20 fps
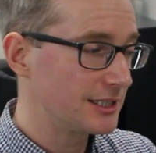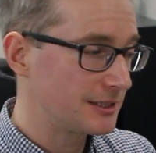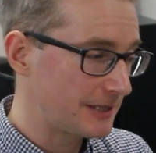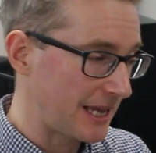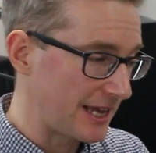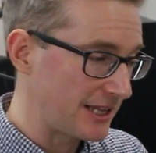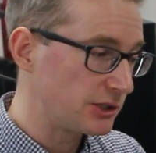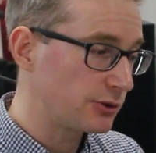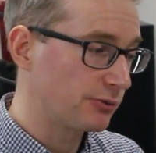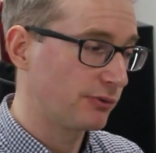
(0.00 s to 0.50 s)

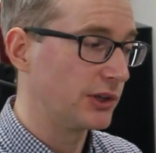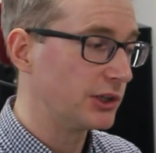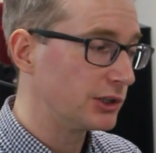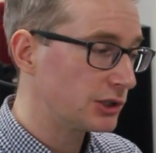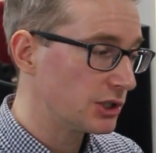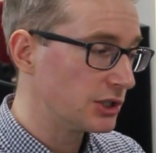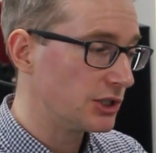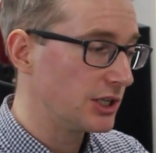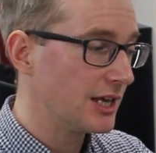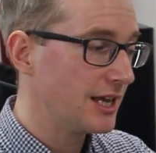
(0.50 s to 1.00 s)
gets
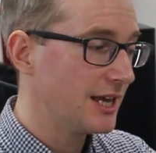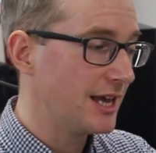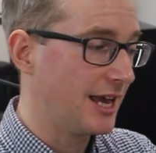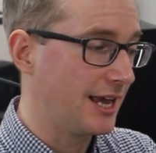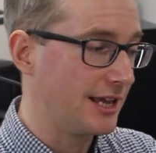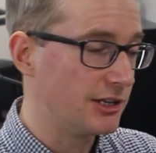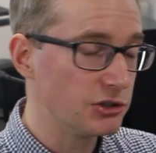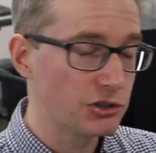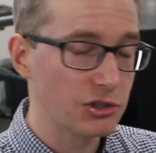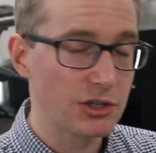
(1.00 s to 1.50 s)
filtered
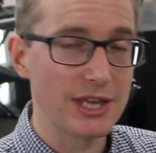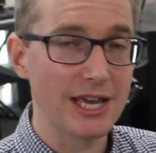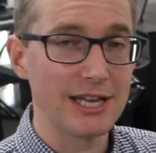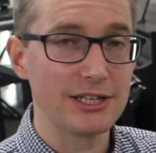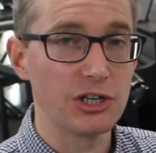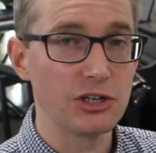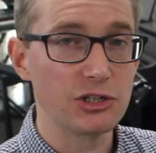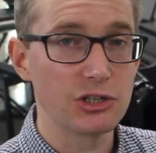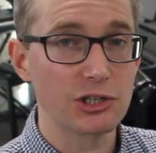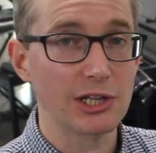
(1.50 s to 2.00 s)
into their
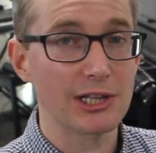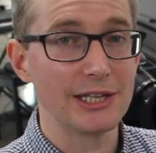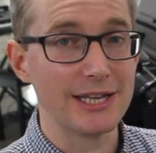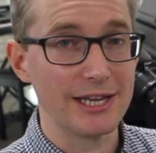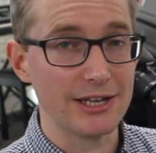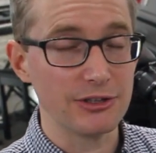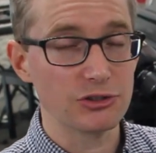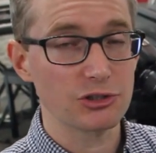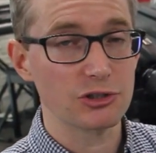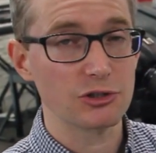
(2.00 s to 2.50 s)
digital
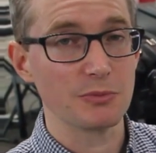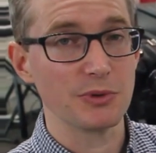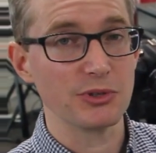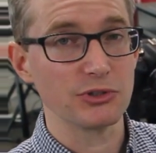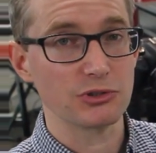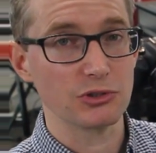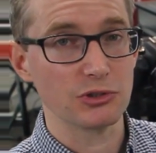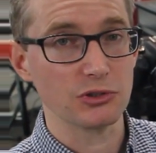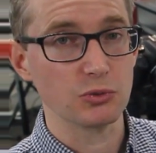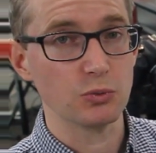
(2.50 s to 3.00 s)

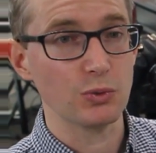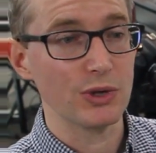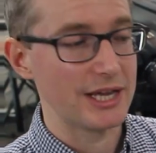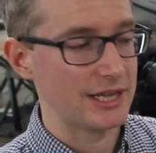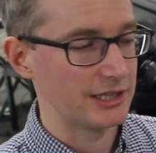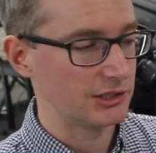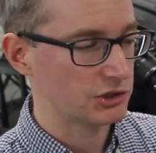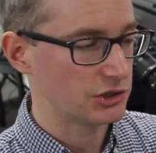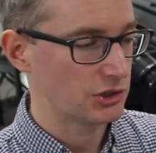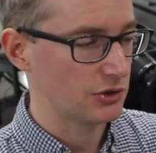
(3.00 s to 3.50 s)
instruments as
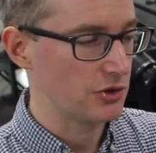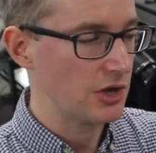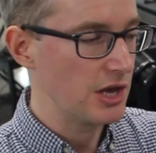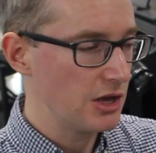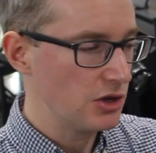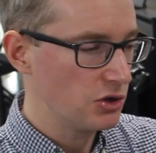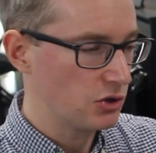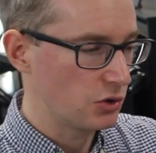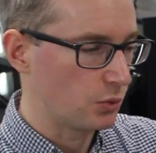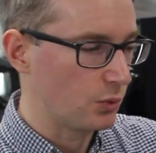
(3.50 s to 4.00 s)
well. So
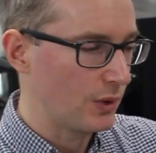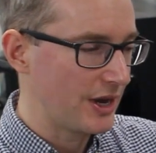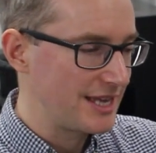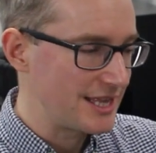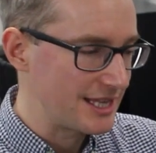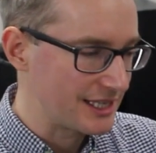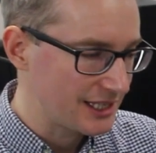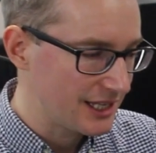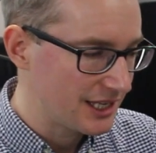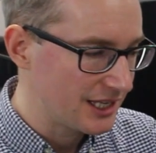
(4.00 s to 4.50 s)
the way
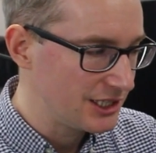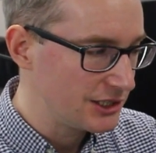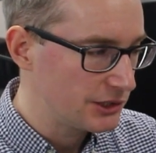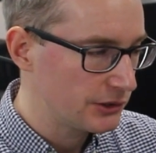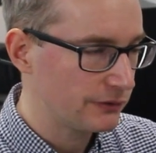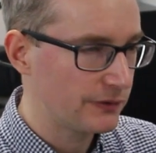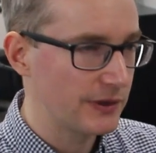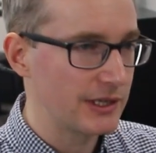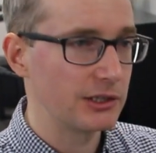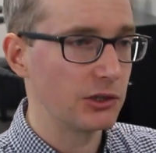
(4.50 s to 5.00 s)
the keys
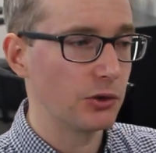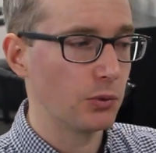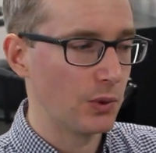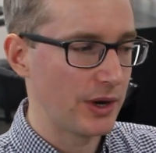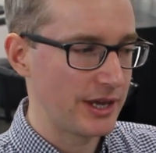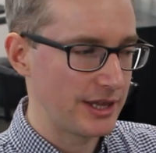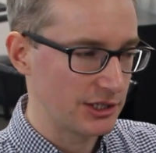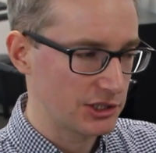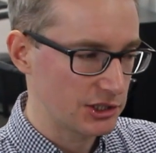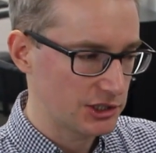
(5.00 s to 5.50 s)
feel, the
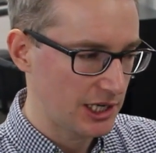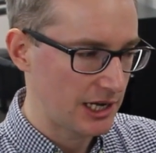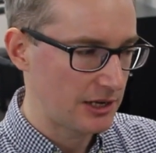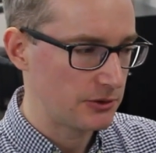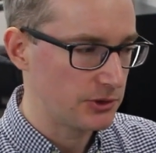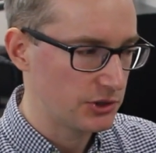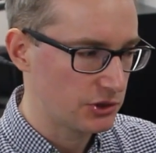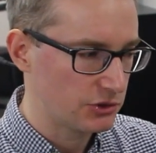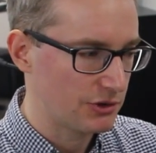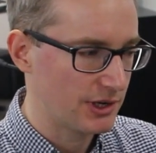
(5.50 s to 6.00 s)
way the
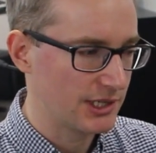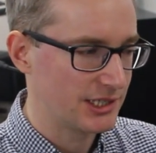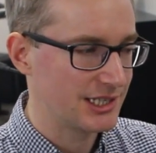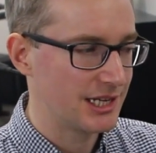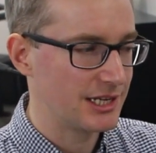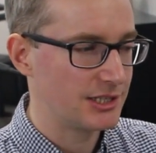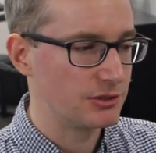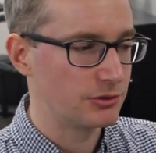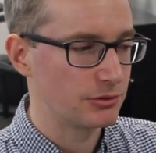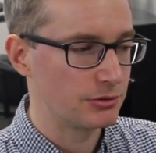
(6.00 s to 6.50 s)
sound is
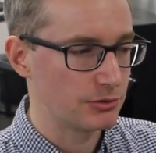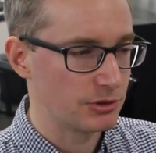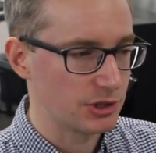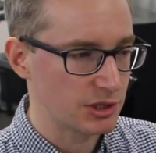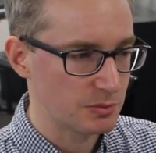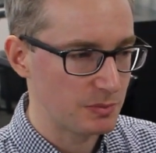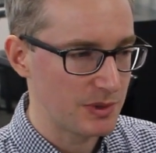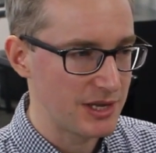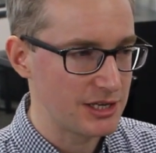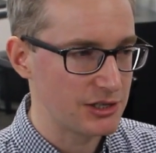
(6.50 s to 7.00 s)
translated through the
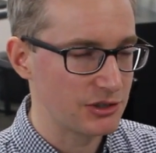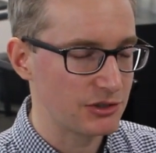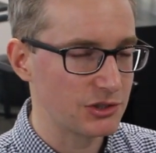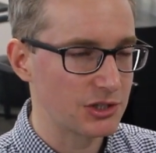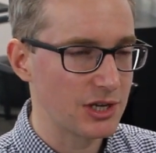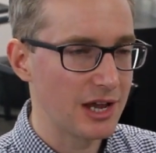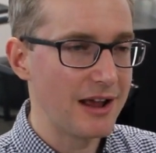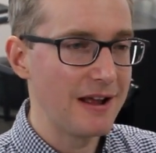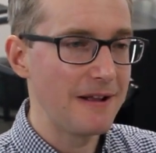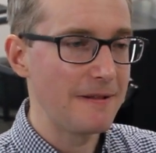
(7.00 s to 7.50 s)

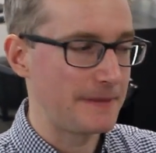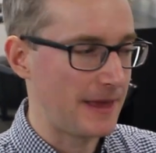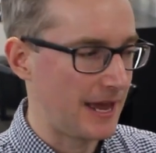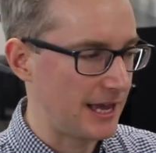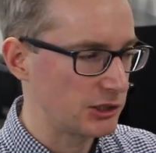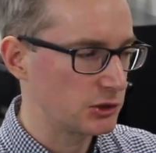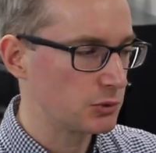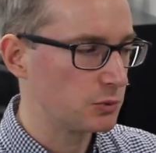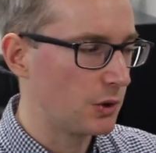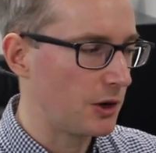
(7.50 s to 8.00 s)
speakers,
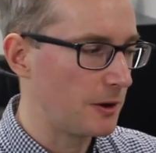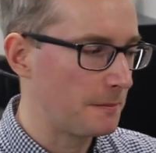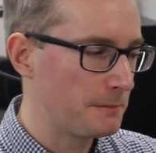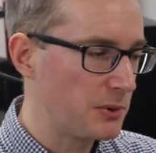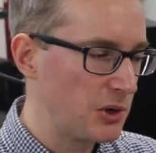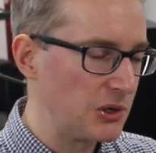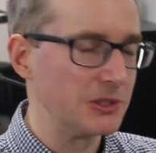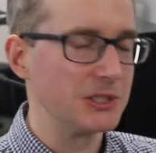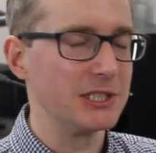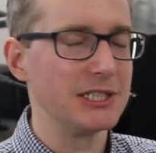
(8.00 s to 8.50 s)
that's what
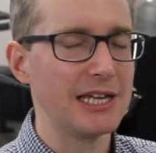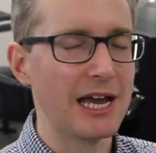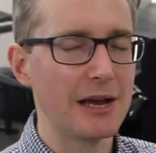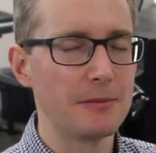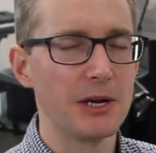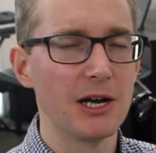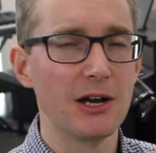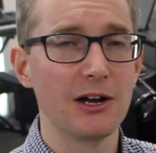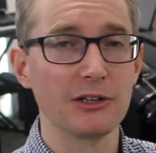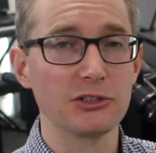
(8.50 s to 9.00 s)
puts
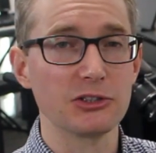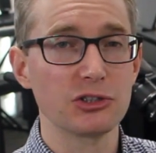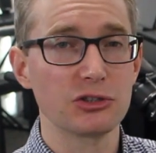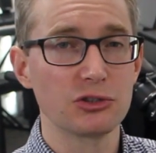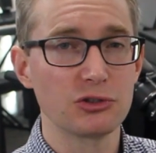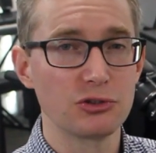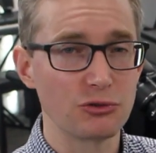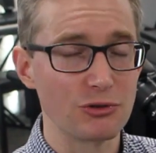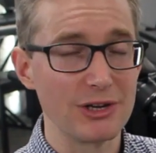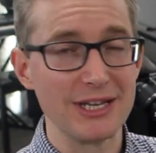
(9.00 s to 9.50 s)
Yamaha
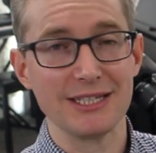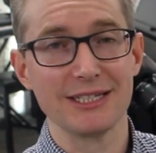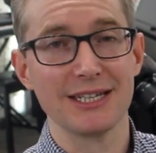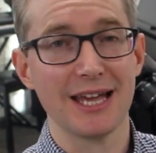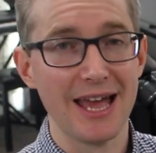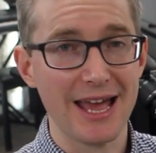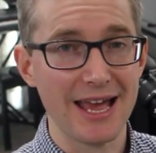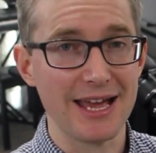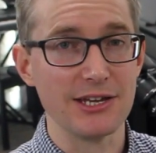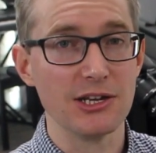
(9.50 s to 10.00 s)
streets
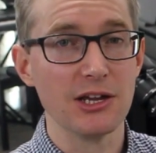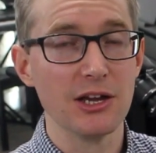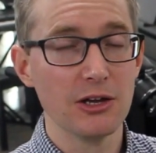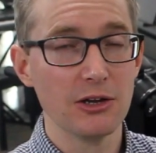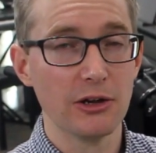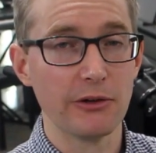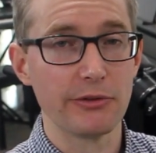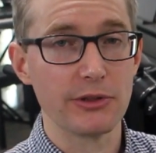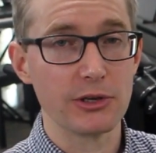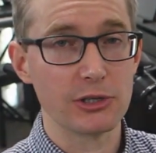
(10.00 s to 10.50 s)
ahead
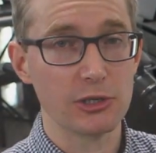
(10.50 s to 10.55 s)
of the